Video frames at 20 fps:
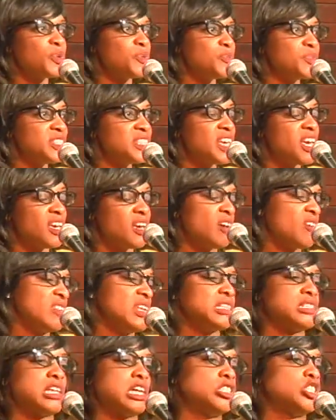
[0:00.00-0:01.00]
would say, oh,
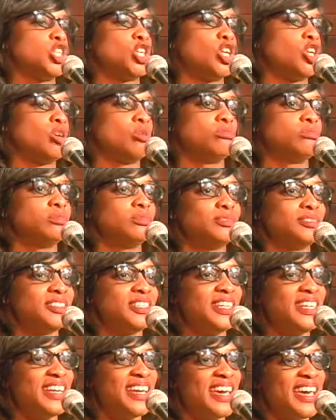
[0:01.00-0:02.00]
that's not you.
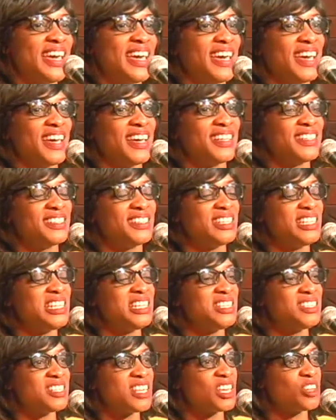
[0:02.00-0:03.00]
And
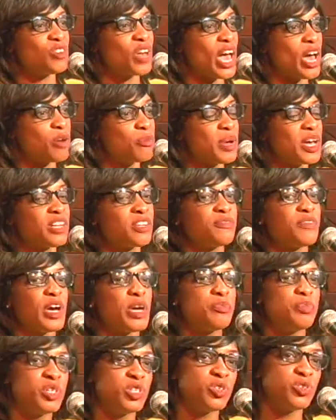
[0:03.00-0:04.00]
he said, how about if I
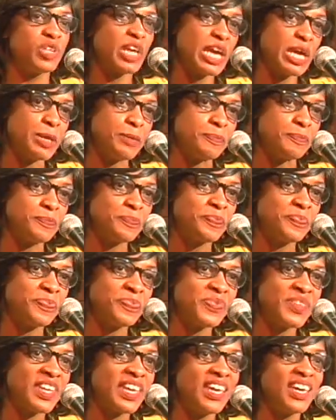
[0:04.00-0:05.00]
put your name?
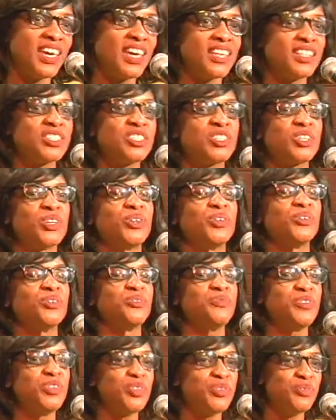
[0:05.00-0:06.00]
And so
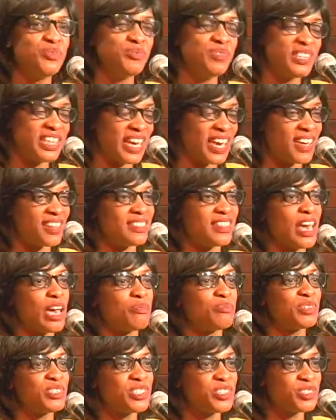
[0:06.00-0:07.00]
if you get that
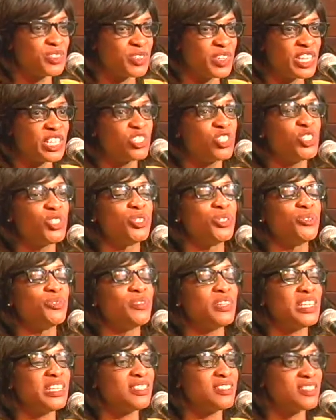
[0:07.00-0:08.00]
particular issue,
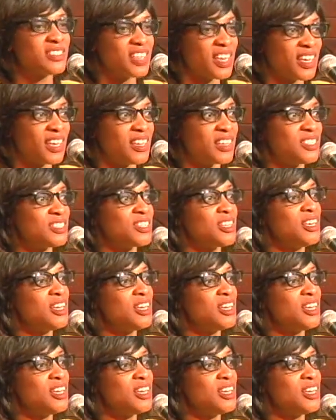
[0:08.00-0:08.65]
it says,